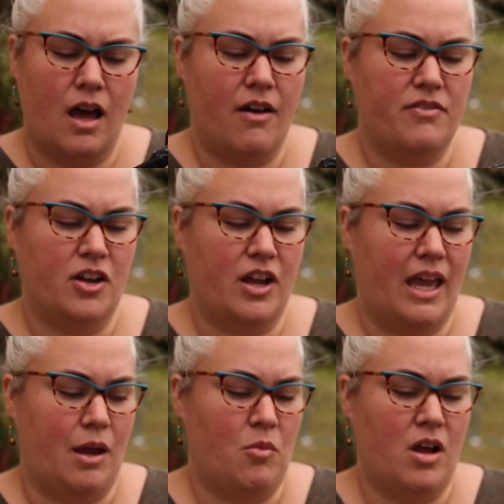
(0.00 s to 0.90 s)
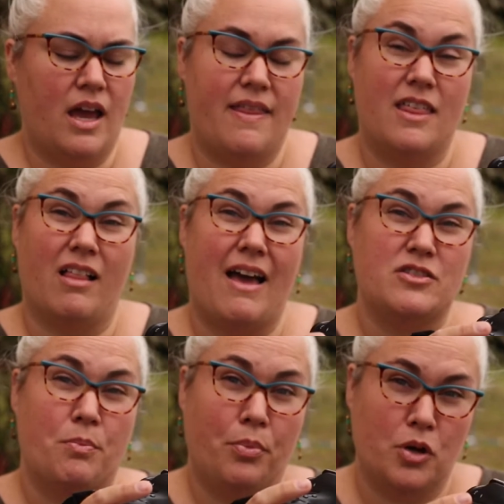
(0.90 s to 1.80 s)
of their camera, and they'll have
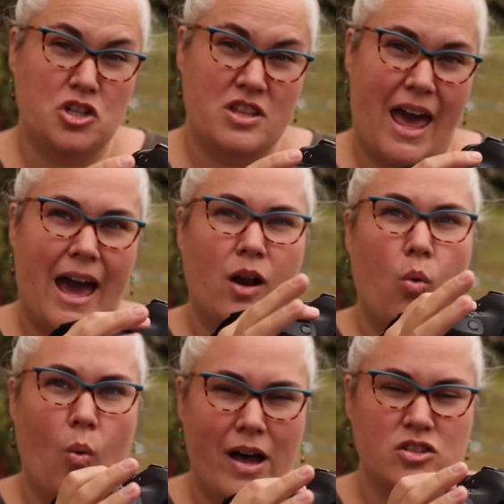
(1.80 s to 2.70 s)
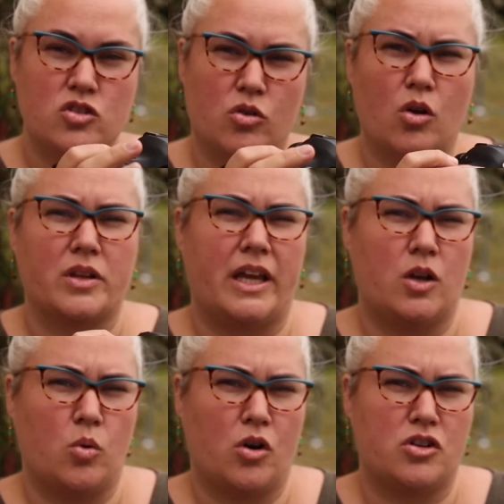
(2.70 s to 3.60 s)
to push that while scrolling
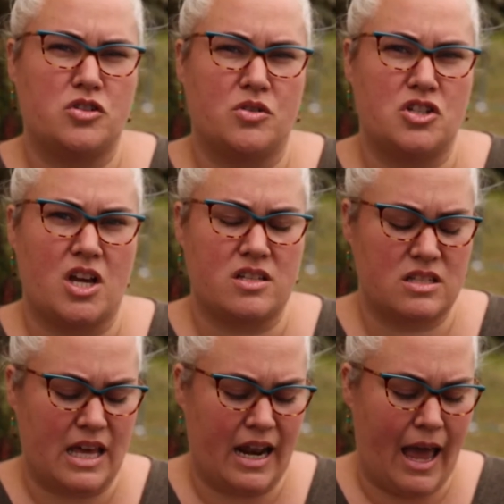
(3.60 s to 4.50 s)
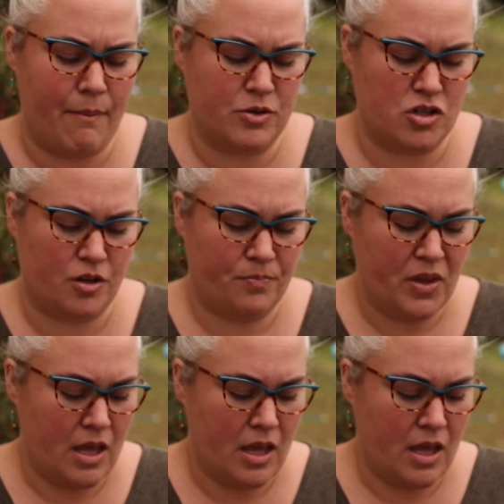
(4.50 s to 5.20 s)
in order to adjust that aperture.